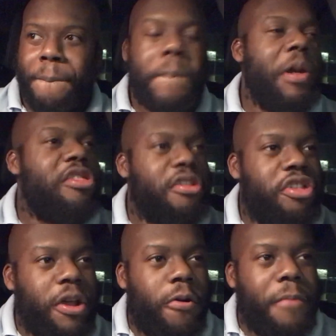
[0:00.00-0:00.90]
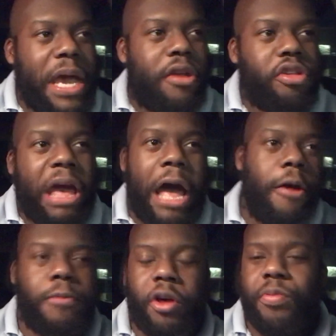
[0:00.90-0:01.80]
But your general manager, Howie
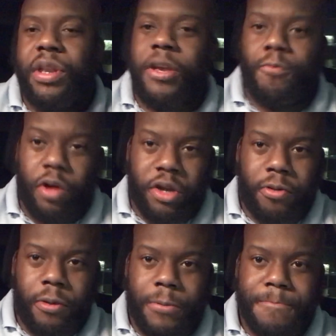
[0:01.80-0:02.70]
Roseman, didn't want to do it.